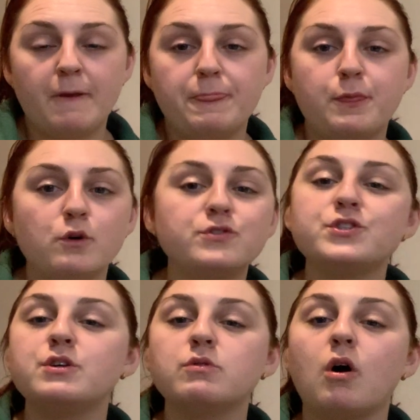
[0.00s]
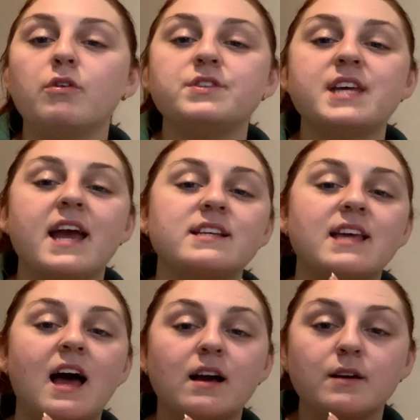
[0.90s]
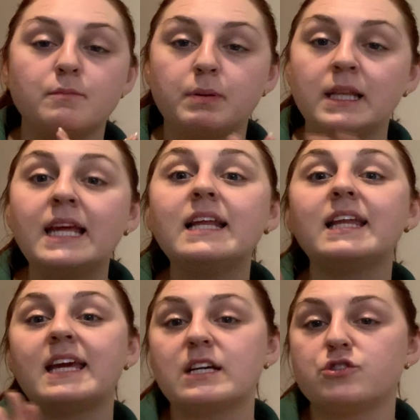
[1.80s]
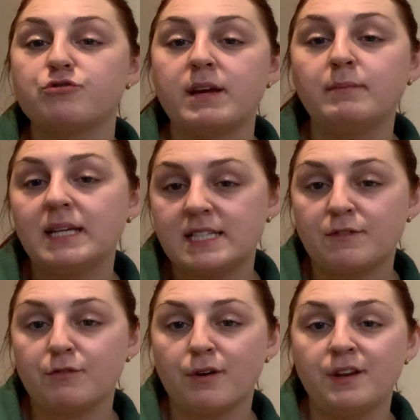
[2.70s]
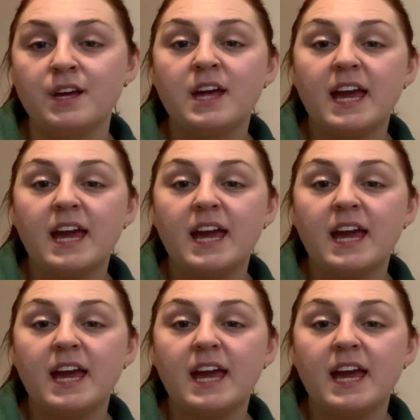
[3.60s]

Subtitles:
those two contexts are completely, extremely different.